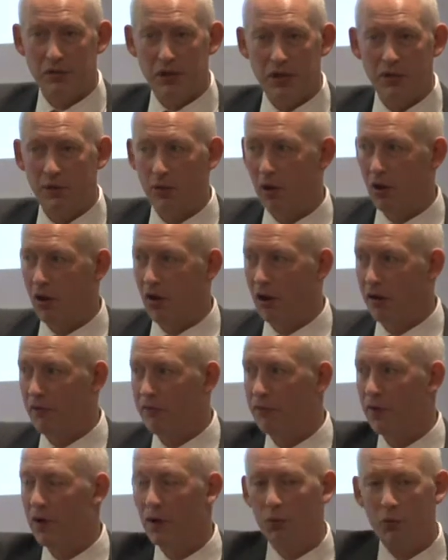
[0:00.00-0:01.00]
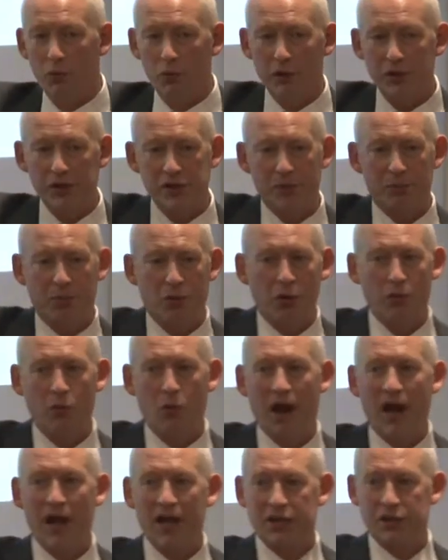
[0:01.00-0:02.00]
year and a half, we'll reach the point
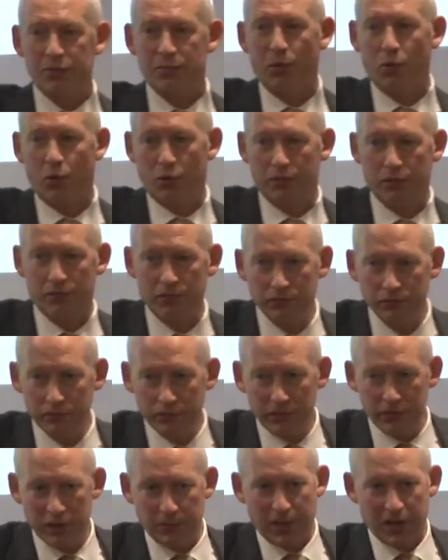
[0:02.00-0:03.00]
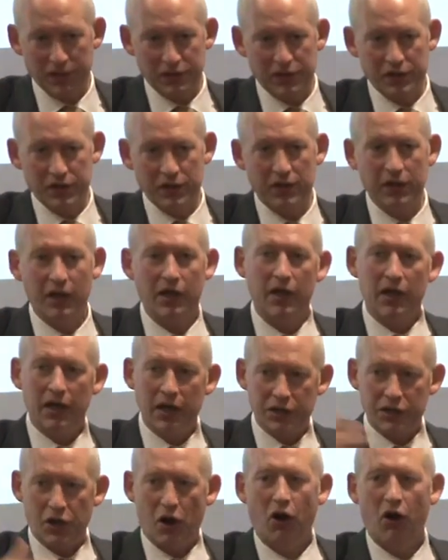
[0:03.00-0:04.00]
where export capacity
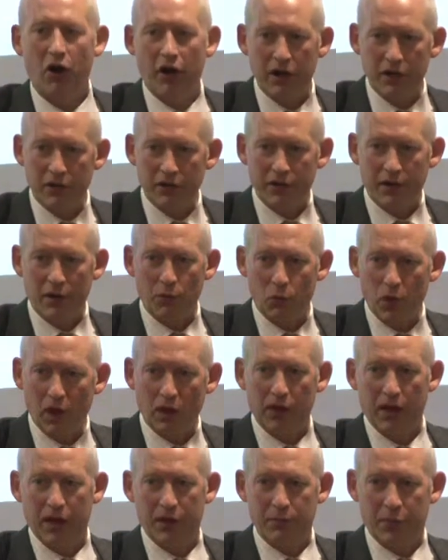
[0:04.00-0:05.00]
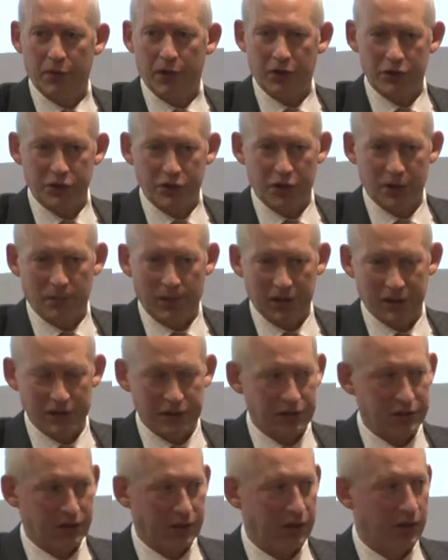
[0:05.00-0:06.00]
is higher than wellhead production
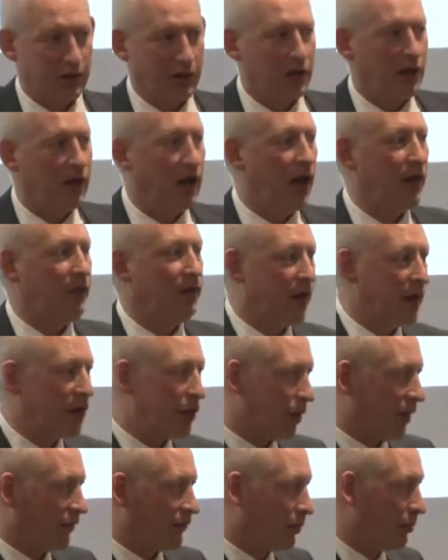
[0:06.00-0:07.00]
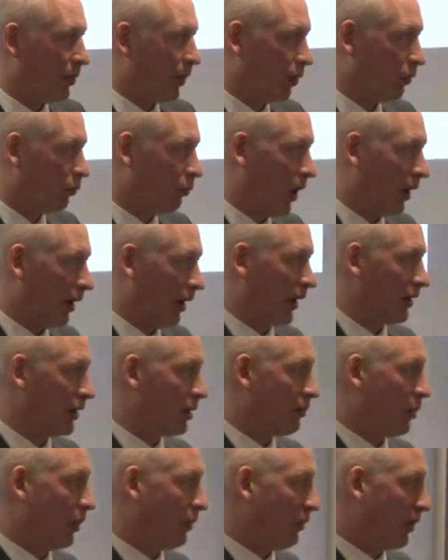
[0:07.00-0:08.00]
capacity. And then you have to build wellhead
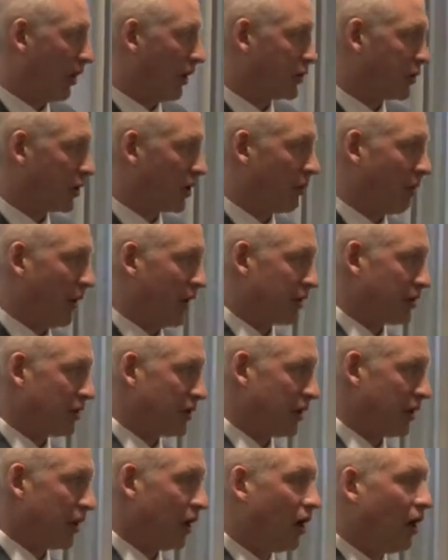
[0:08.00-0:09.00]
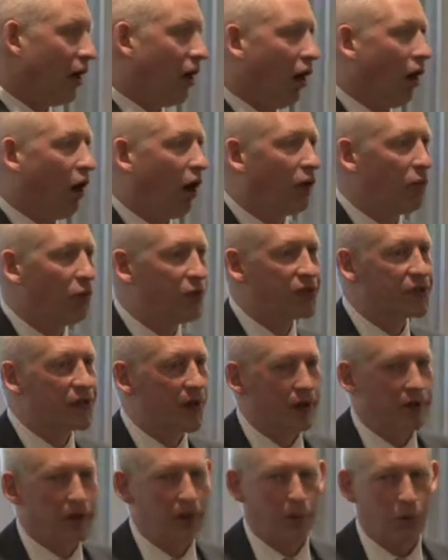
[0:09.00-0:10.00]
production capacity. I would
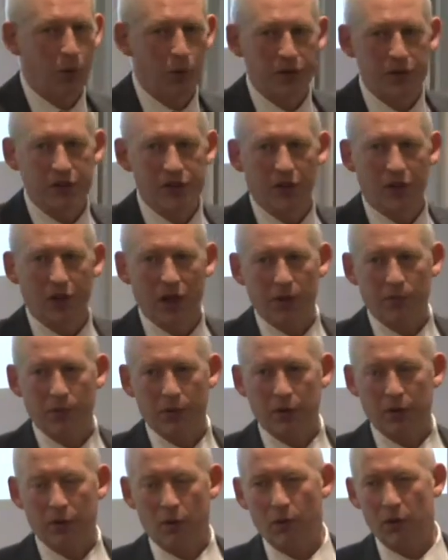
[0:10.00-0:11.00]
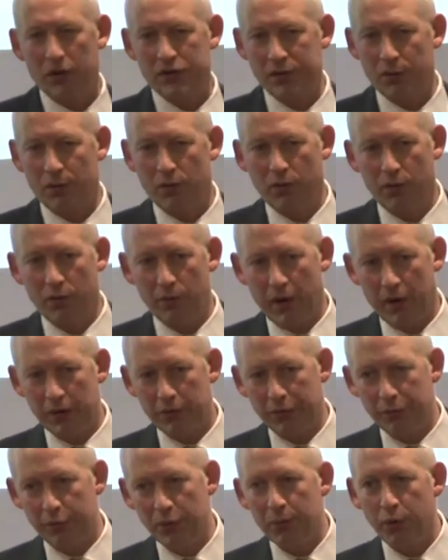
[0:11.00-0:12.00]
say that point is going to happen somewhere
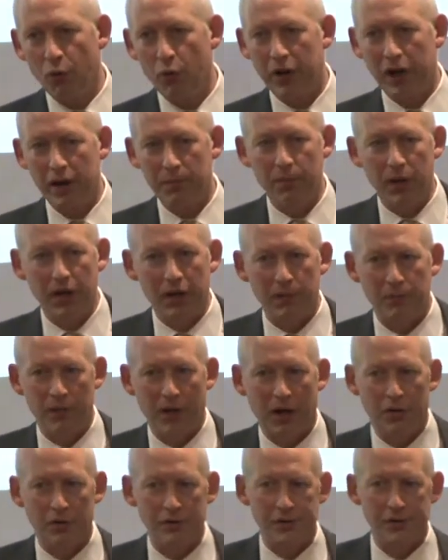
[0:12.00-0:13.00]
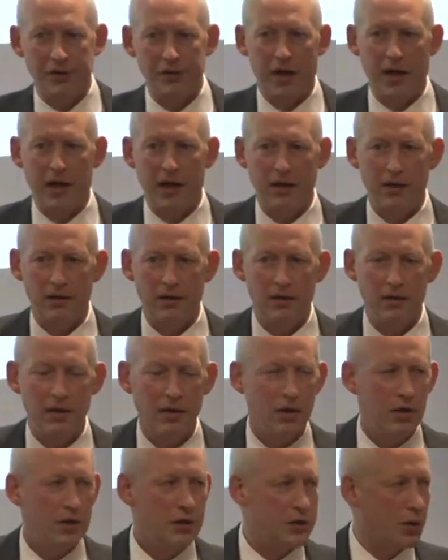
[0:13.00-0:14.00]
around 3.8 million barrels a day.
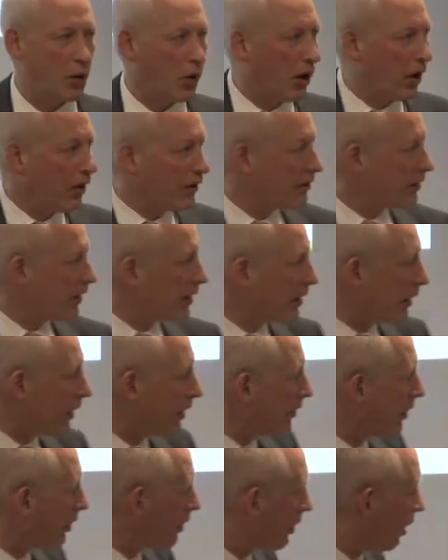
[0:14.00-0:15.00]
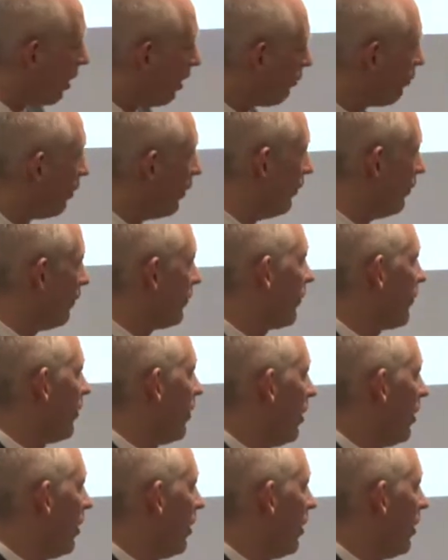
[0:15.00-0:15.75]
So I think the current